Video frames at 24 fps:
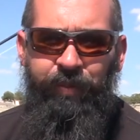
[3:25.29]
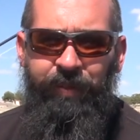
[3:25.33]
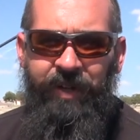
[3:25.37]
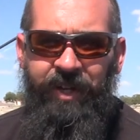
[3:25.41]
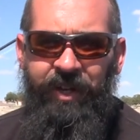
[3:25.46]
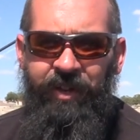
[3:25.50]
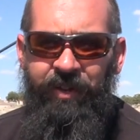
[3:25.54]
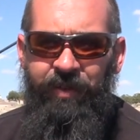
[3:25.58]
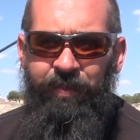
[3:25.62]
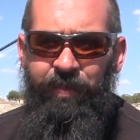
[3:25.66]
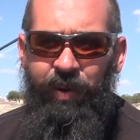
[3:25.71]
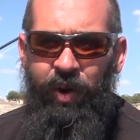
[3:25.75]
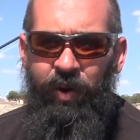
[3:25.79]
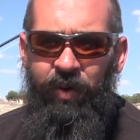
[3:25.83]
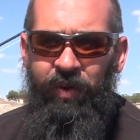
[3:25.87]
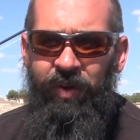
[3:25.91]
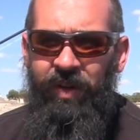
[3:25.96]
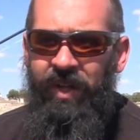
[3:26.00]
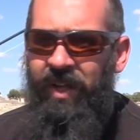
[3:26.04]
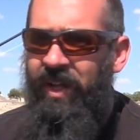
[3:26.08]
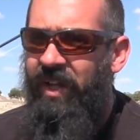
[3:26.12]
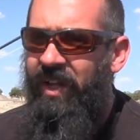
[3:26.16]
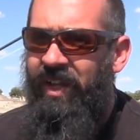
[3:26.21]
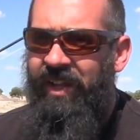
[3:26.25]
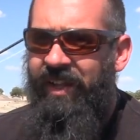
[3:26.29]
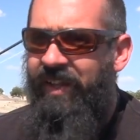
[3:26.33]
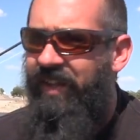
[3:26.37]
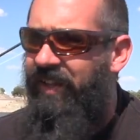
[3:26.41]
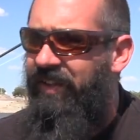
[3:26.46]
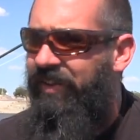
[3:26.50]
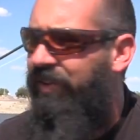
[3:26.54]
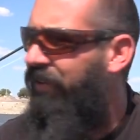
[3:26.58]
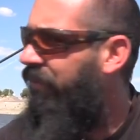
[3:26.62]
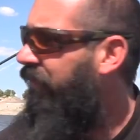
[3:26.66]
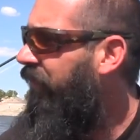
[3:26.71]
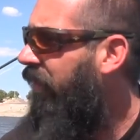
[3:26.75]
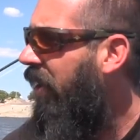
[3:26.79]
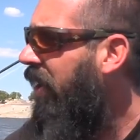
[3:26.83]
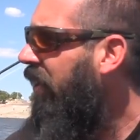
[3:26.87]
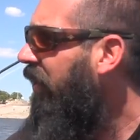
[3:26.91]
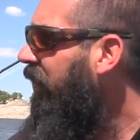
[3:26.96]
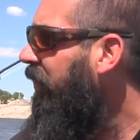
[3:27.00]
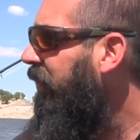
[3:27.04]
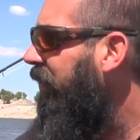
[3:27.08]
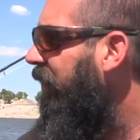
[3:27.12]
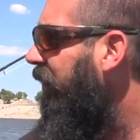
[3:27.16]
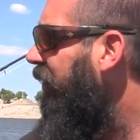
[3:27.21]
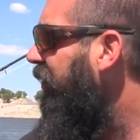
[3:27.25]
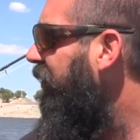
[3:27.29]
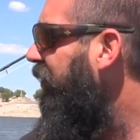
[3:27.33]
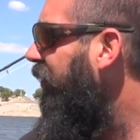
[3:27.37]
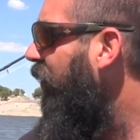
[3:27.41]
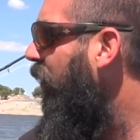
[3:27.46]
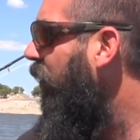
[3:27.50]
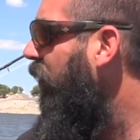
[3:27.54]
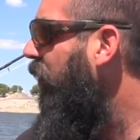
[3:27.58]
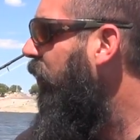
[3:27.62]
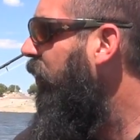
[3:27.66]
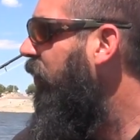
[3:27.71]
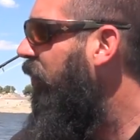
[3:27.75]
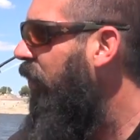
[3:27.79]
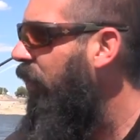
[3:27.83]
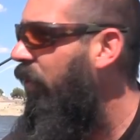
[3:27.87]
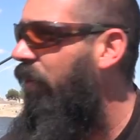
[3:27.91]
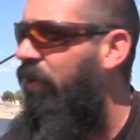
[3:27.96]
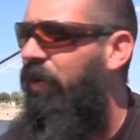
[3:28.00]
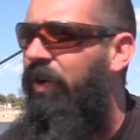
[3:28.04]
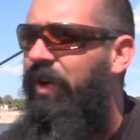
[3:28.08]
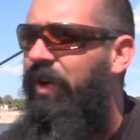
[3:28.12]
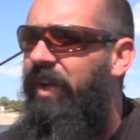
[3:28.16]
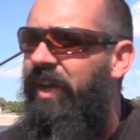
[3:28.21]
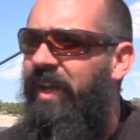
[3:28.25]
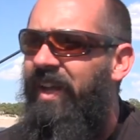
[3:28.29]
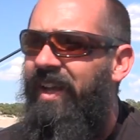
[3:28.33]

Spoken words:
them into the boat, the follows are so cool.